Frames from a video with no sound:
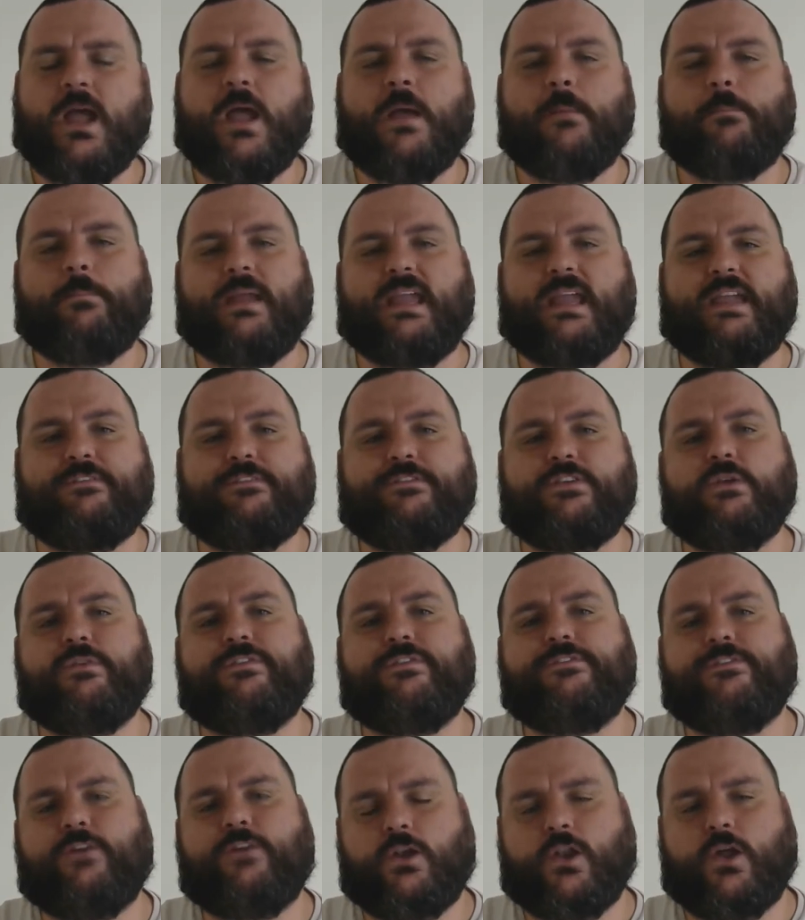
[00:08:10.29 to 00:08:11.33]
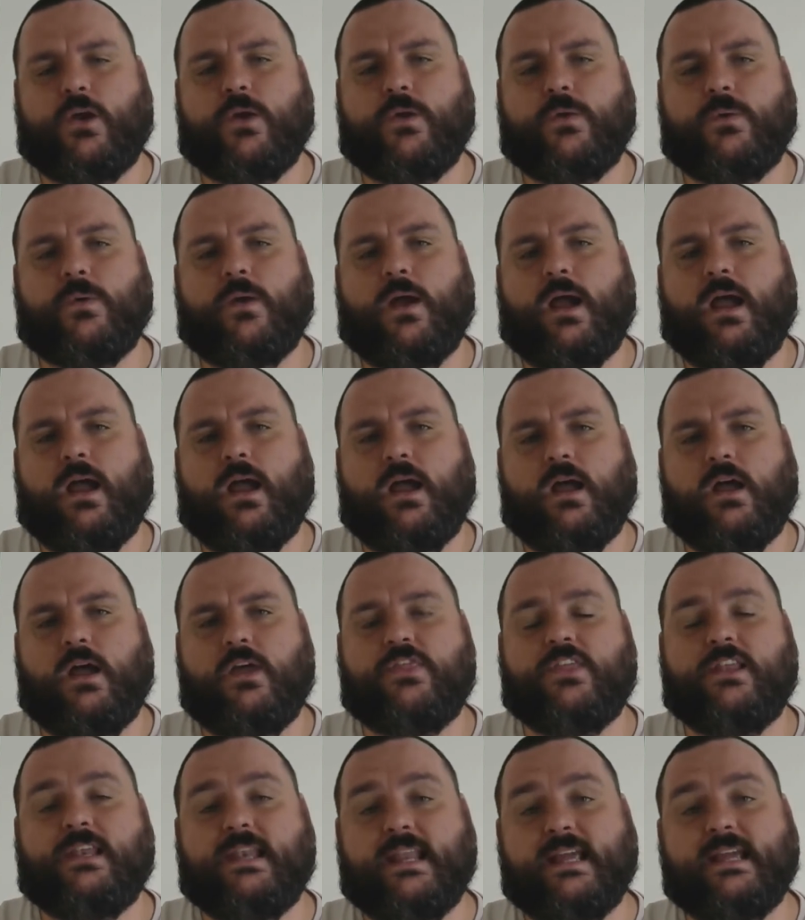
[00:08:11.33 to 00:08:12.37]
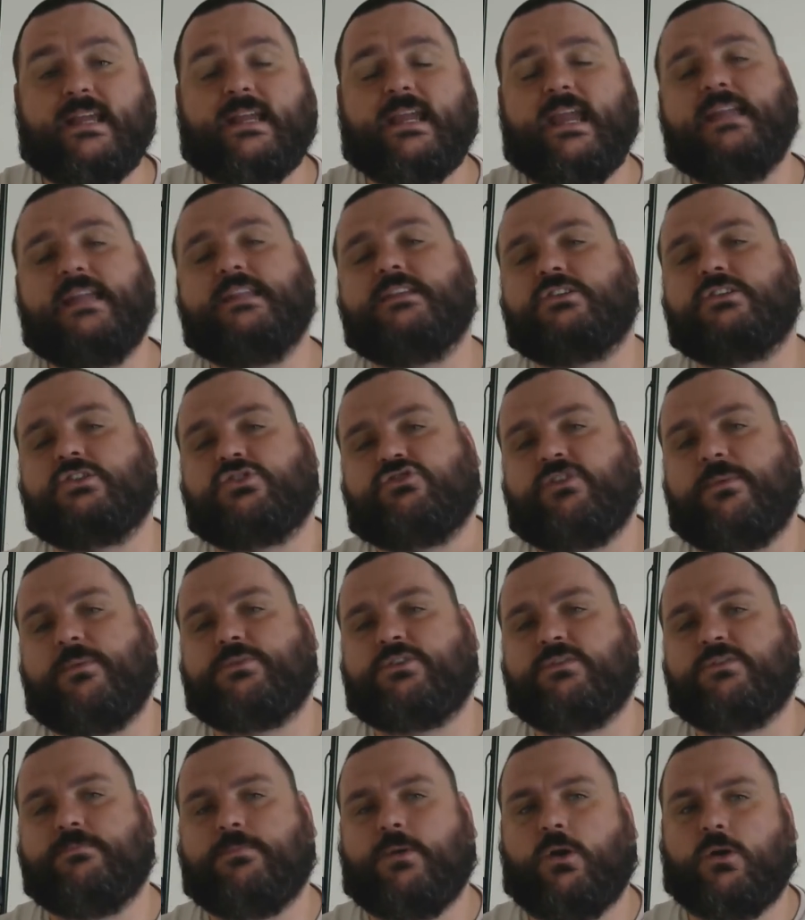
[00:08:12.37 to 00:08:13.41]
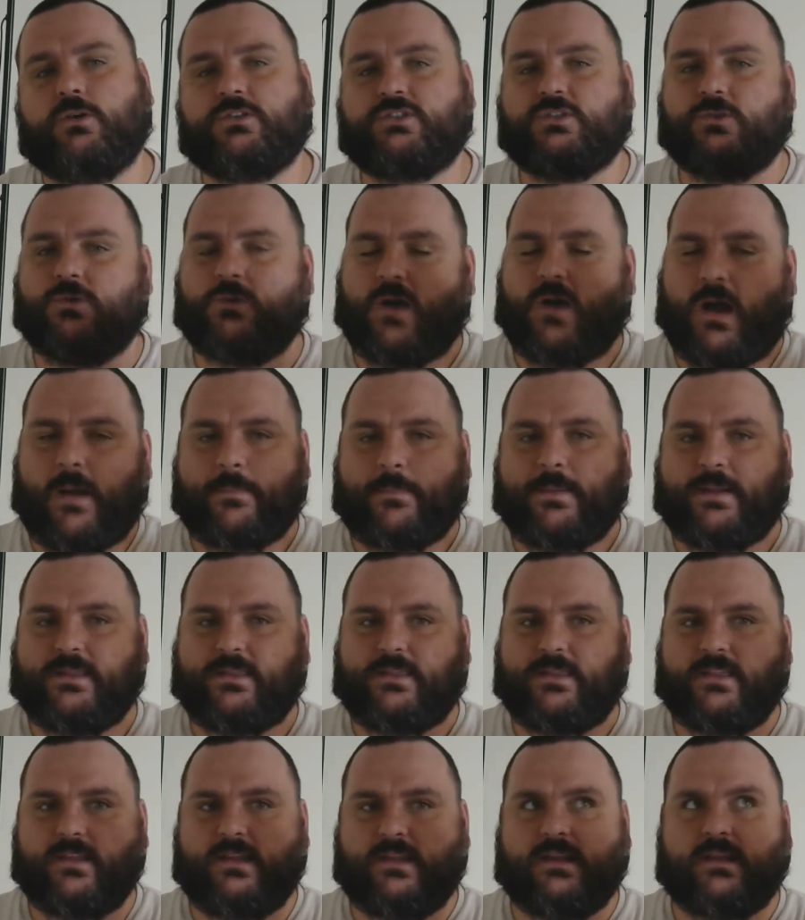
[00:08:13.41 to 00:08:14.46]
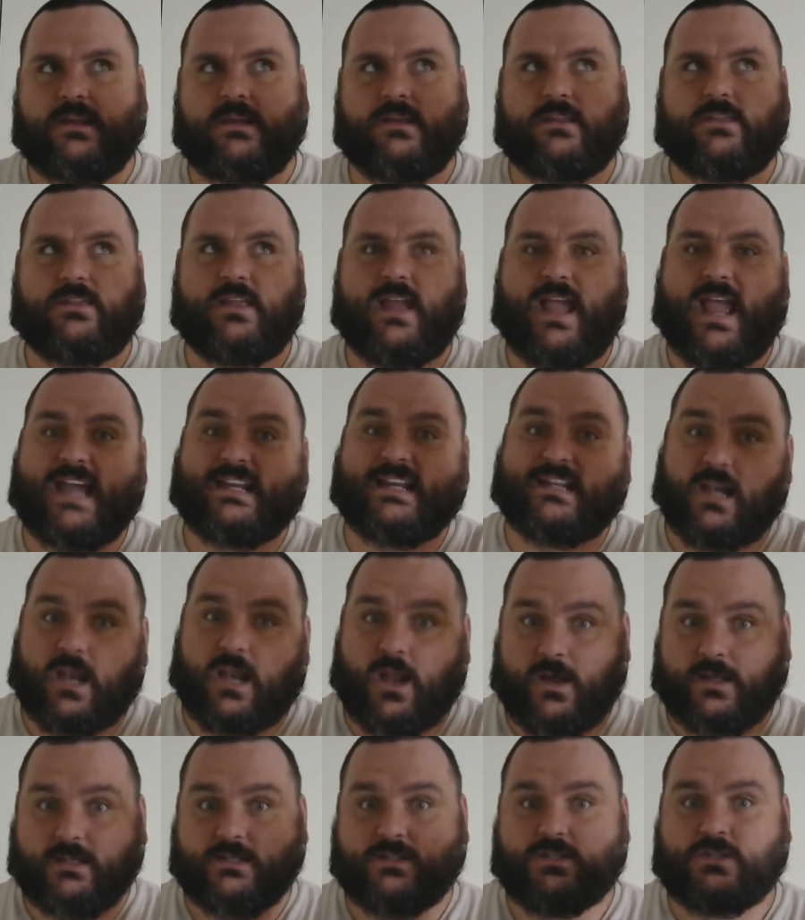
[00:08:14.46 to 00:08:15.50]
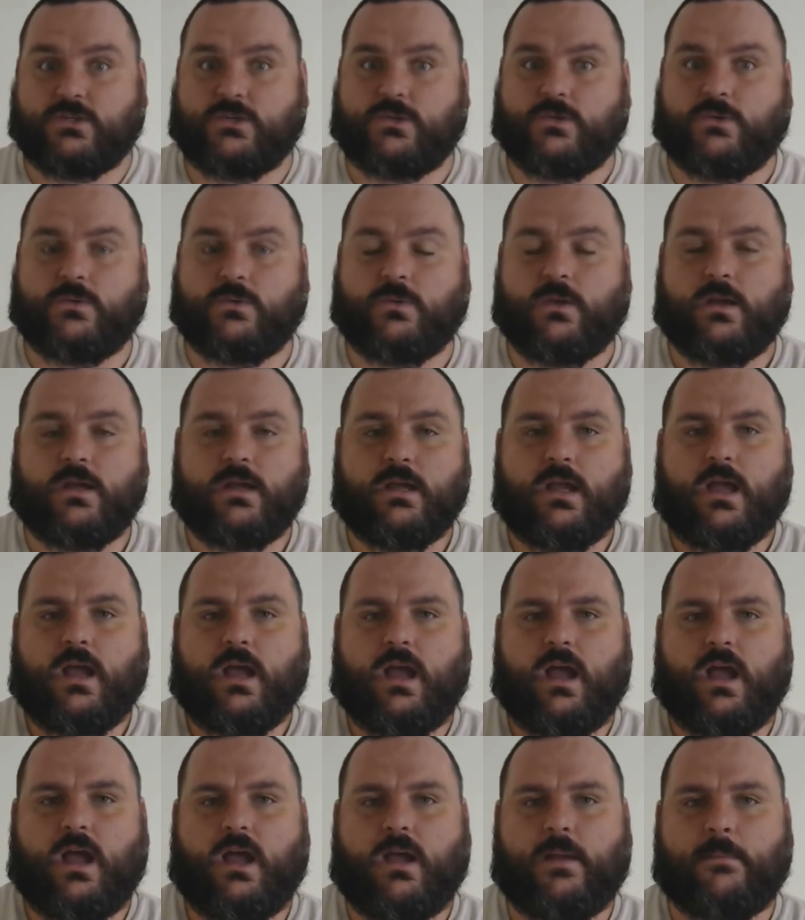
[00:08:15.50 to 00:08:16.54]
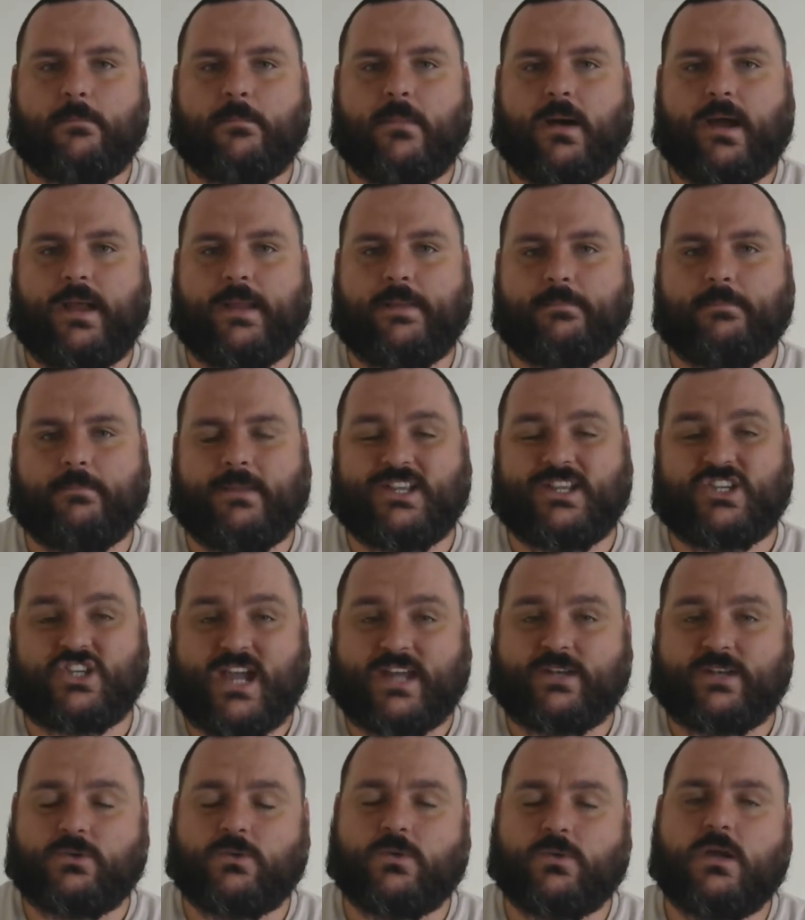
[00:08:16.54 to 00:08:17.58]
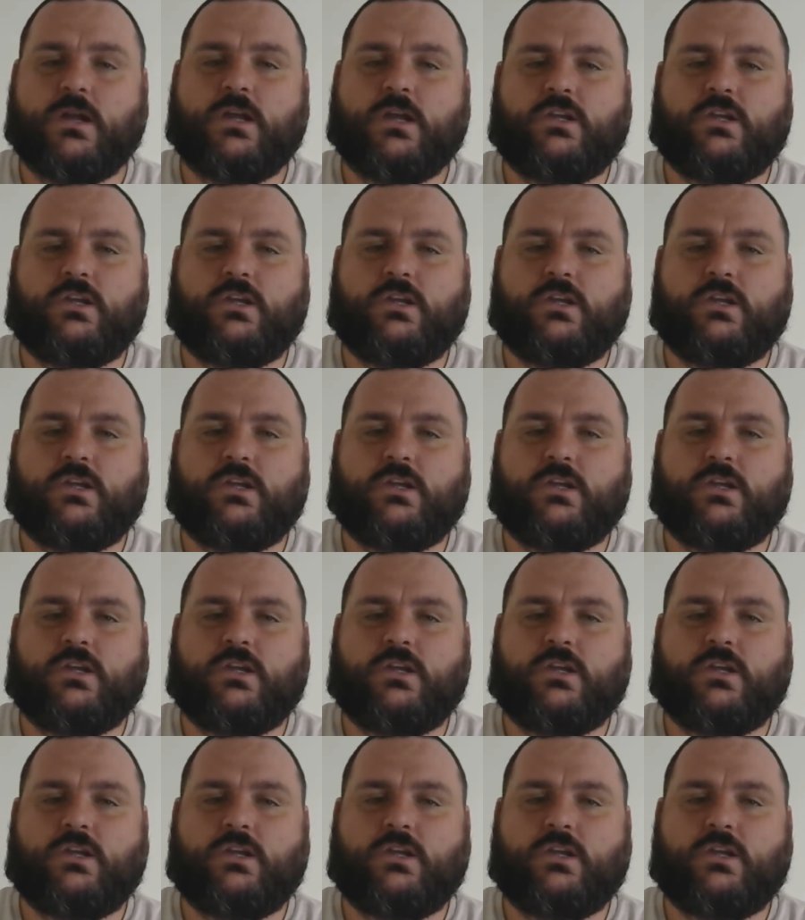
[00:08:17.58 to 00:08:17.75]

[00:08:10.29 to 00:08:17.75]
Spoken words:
but if you follow the link in the description box or up in the header line to my channel,